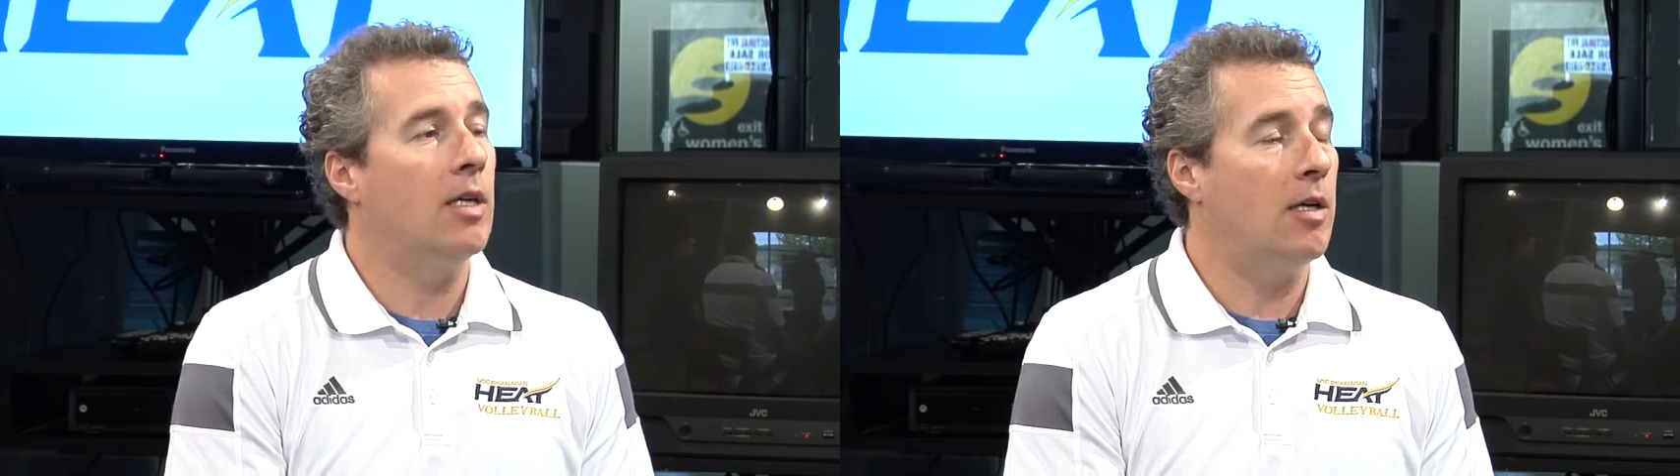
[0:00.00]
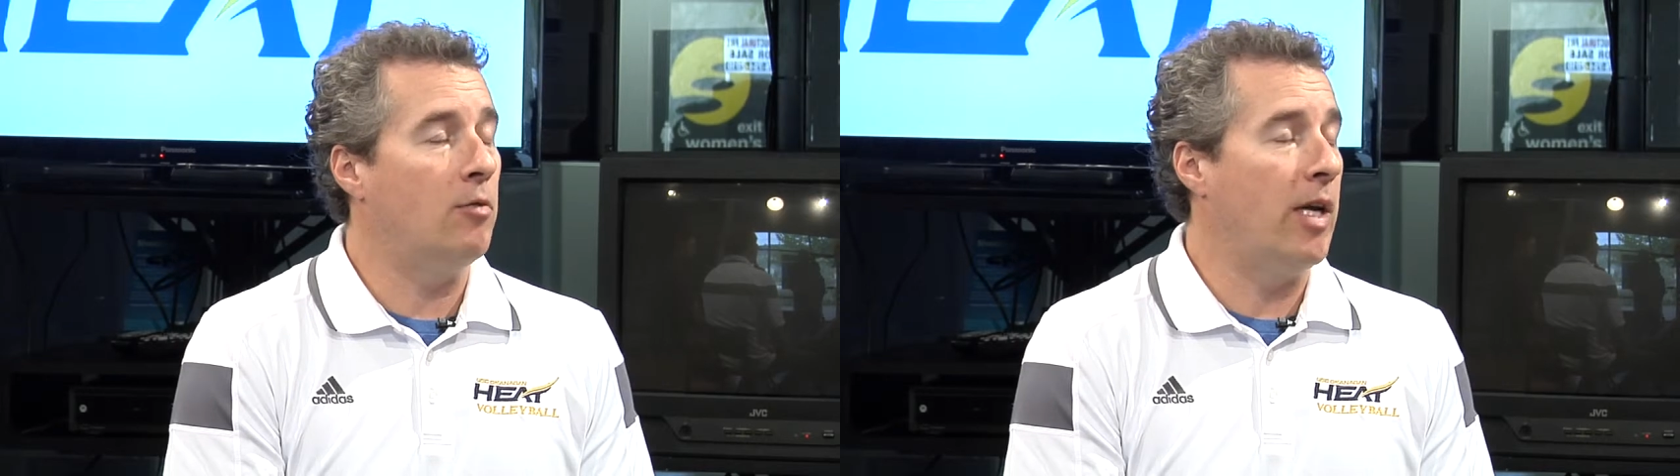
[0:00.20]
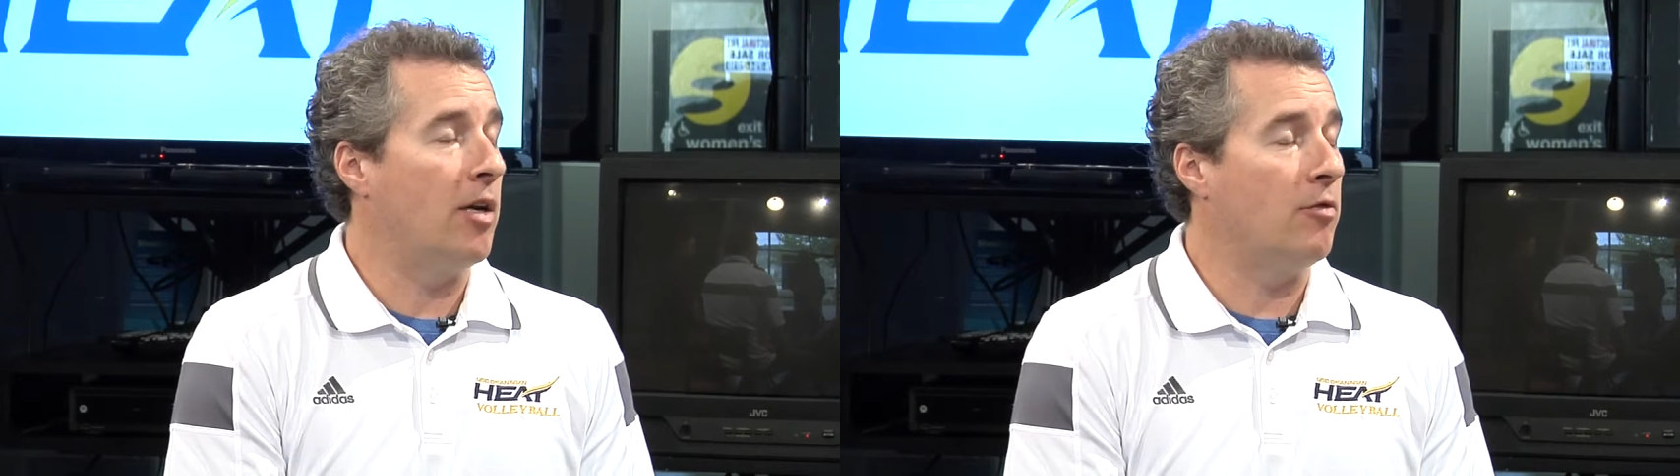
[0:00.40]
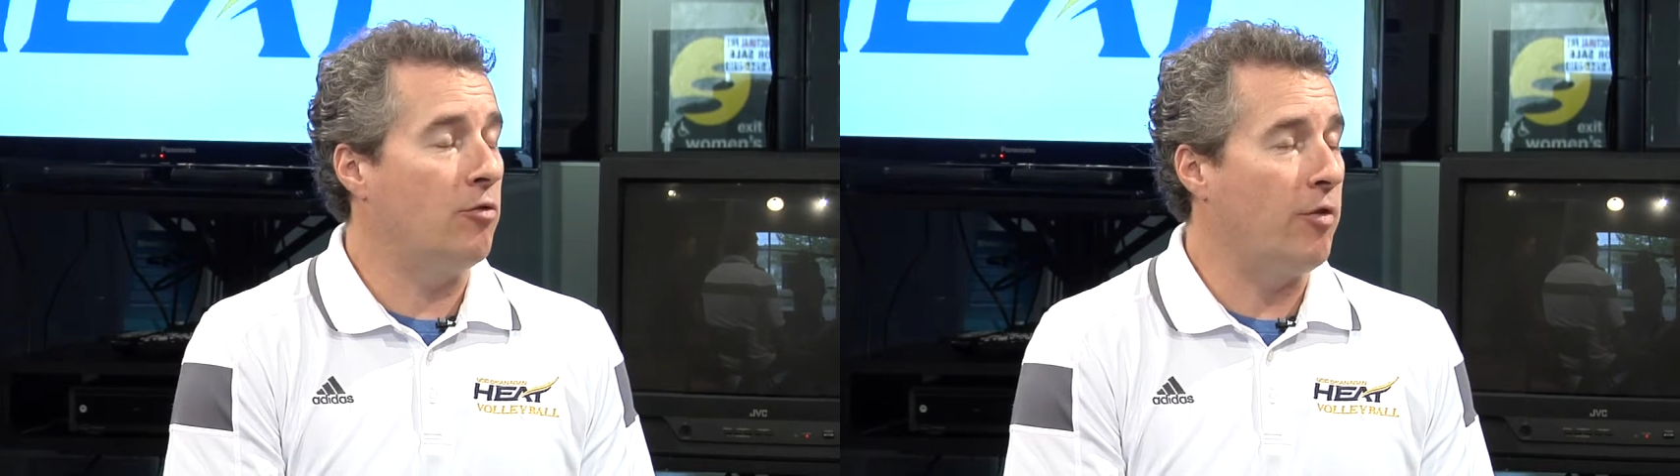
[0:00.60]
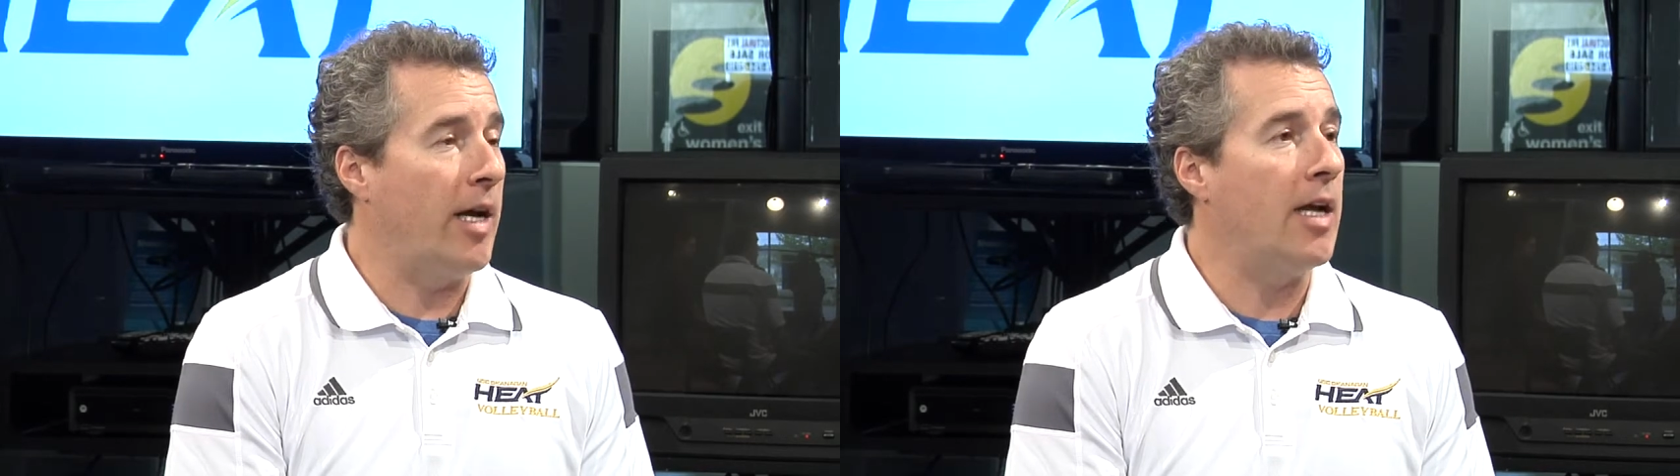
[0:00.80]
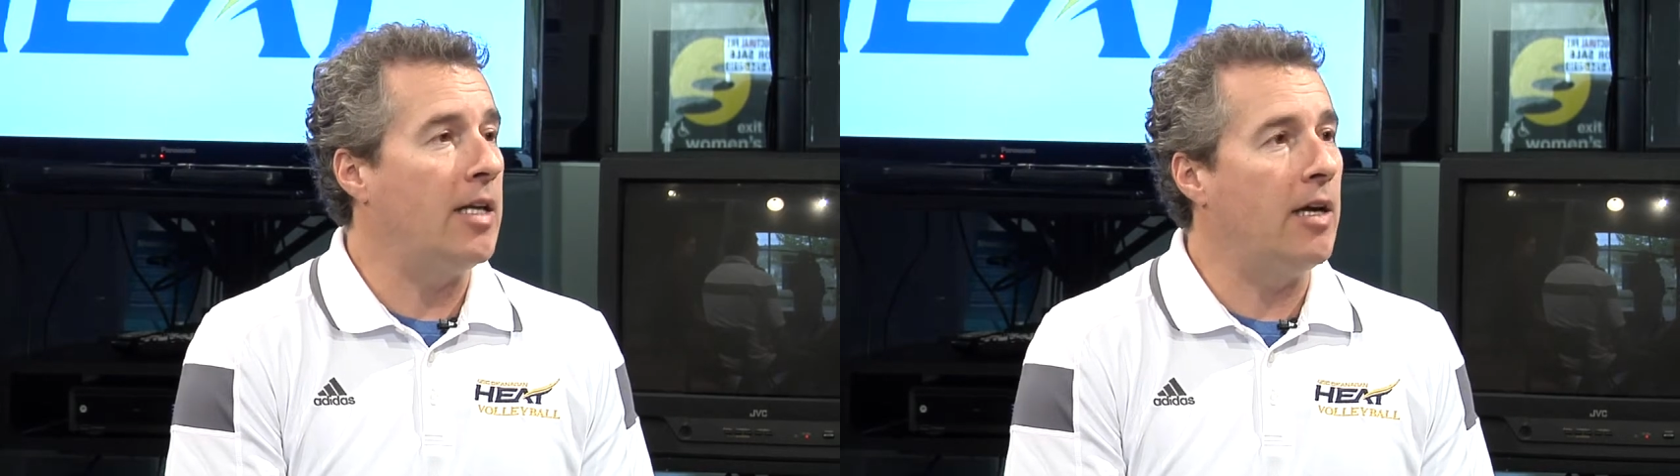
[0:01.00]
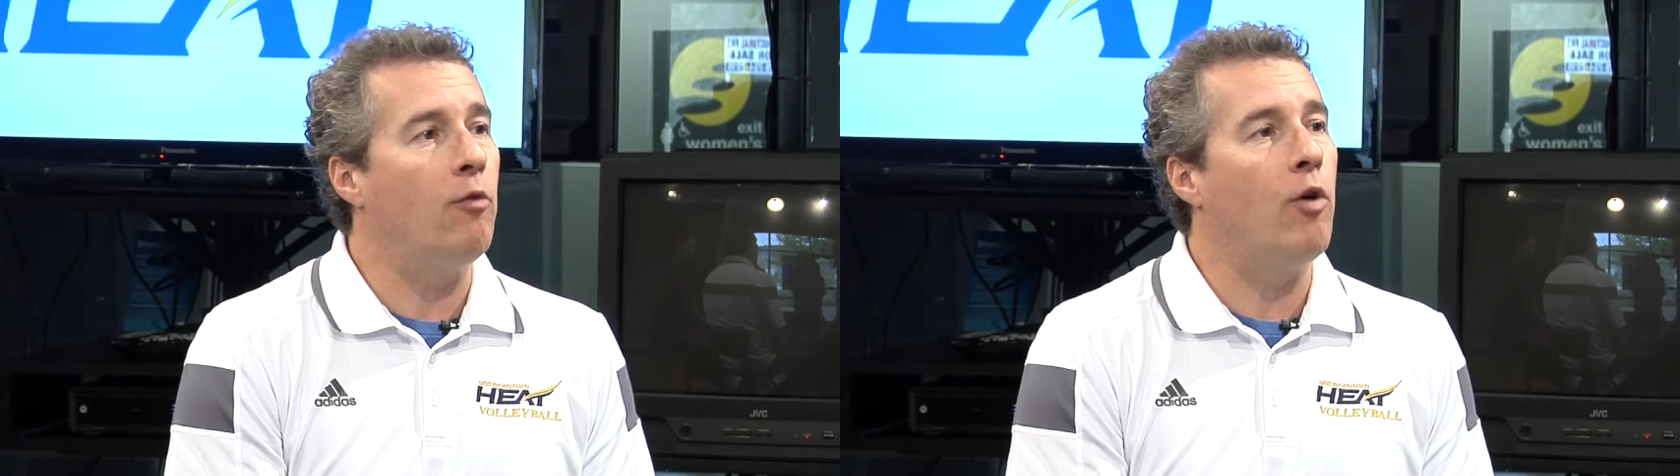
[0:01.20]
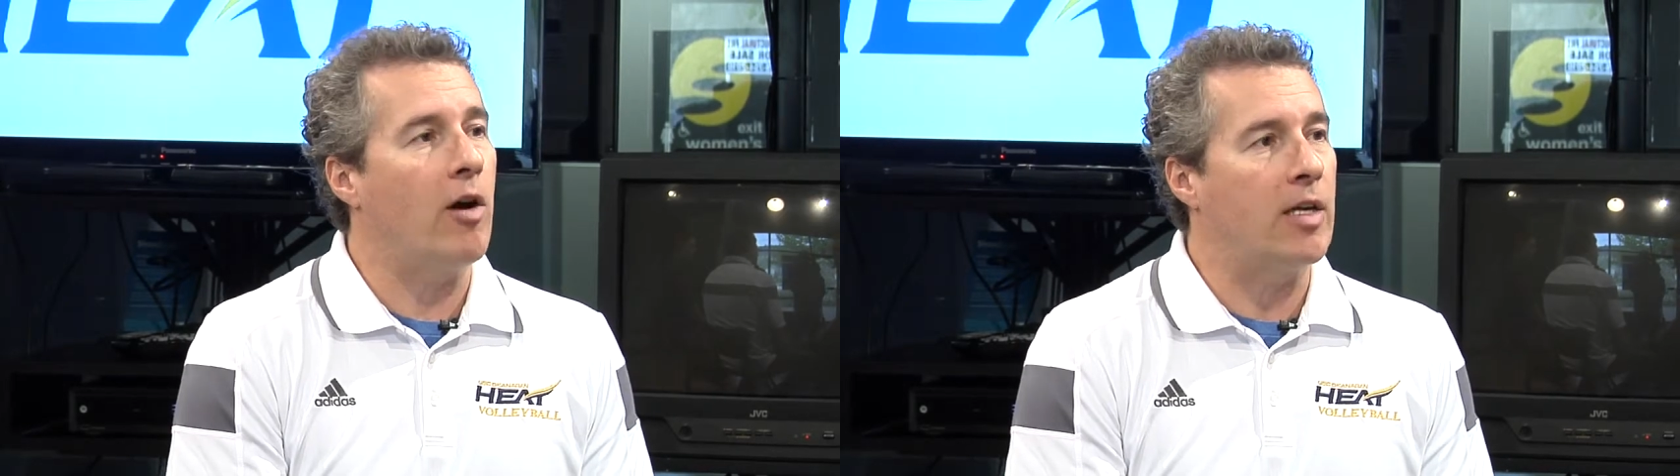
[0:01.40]
We get a great idea
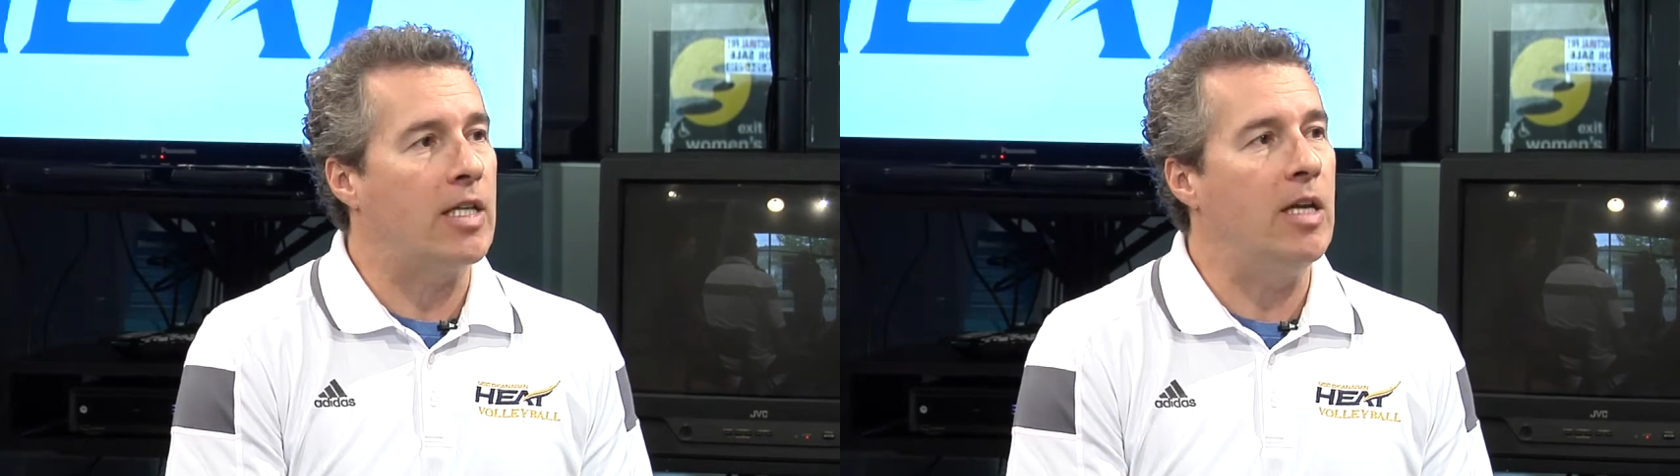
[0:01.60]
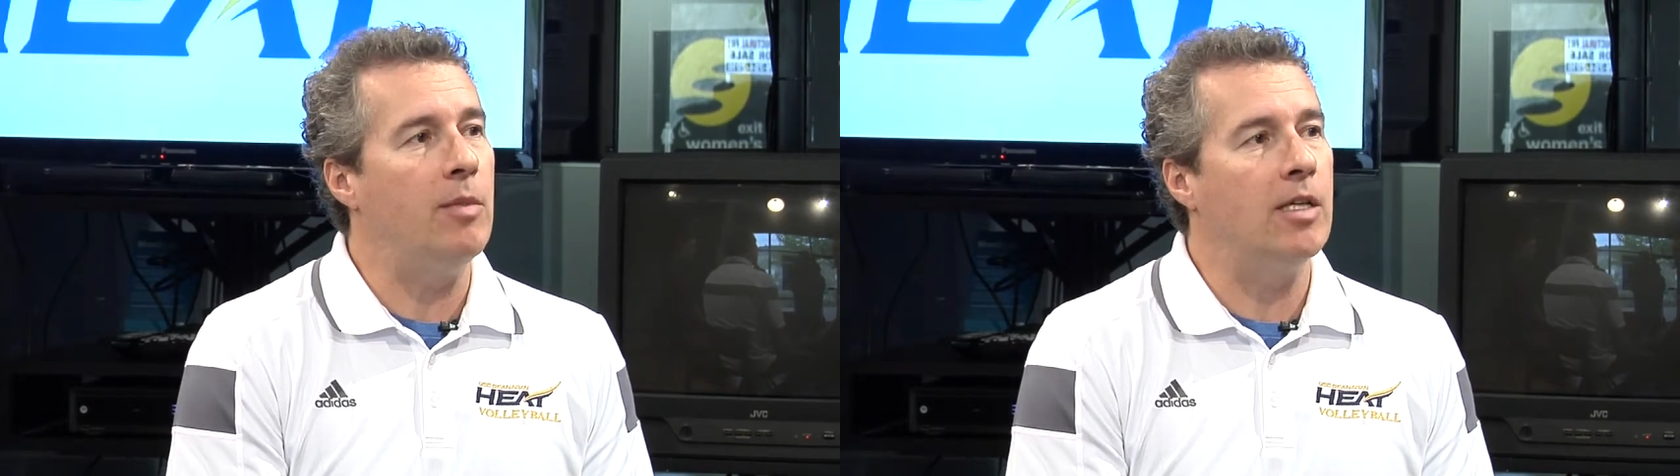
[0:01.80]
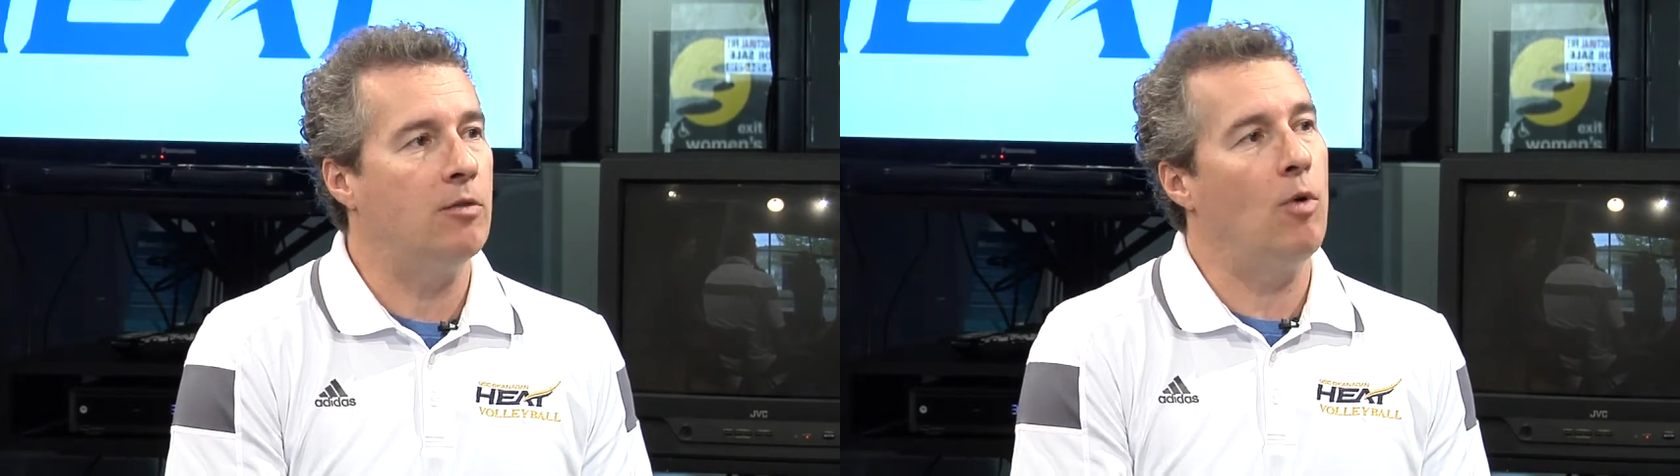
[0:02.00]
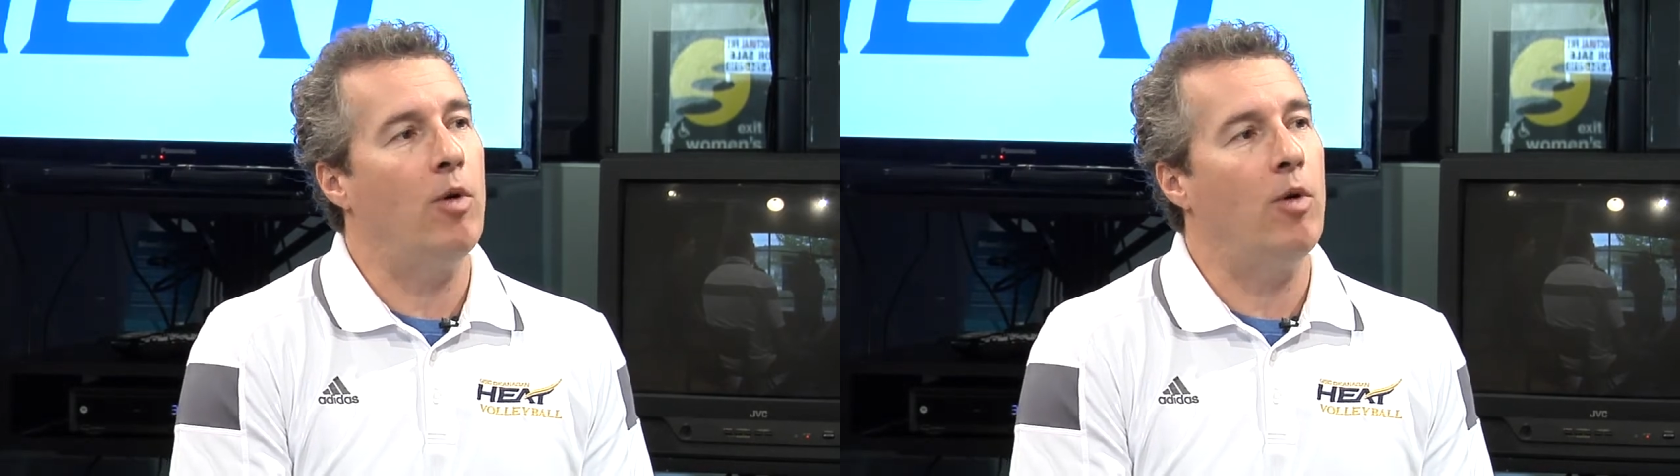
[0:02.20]
of where our team is and what